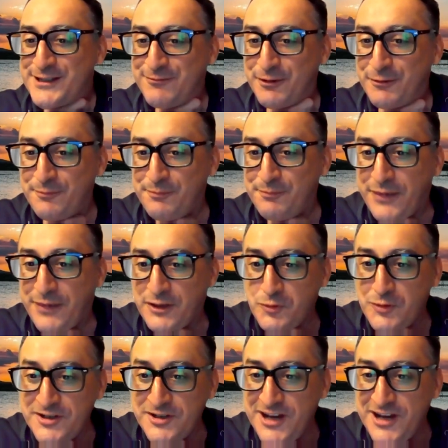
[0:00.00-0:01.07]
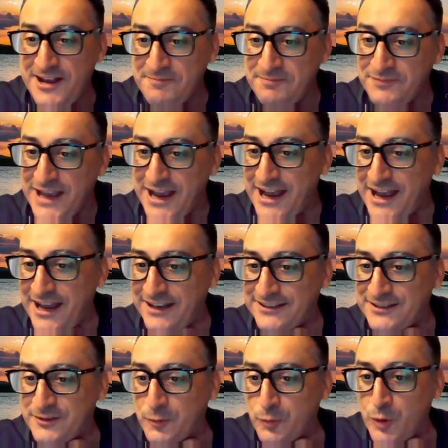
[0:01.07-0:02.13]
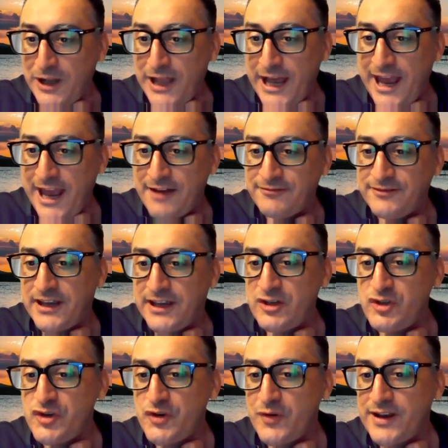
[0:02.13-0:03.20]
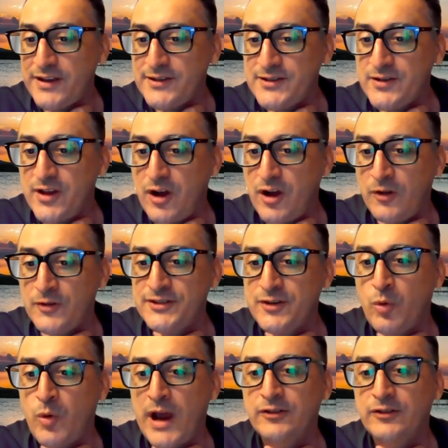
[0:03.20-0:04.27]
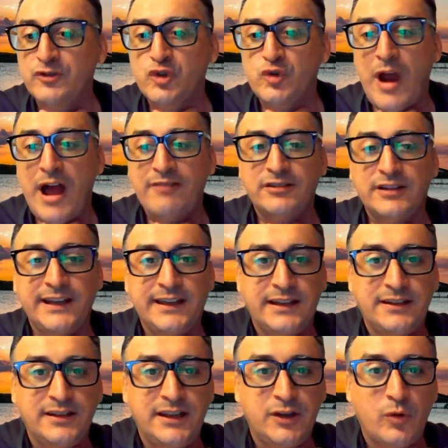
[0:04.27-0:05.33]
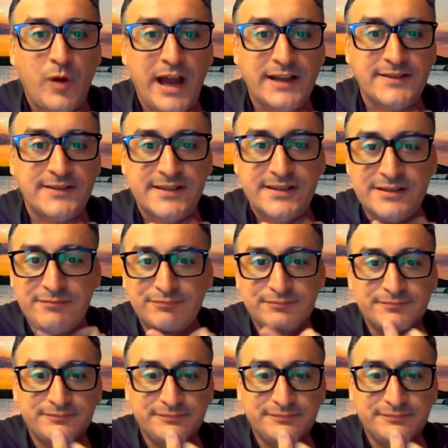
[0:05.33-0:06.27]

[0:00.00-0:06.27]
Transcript: It's from Patricia. And will I have the insurance also while traveling in the US?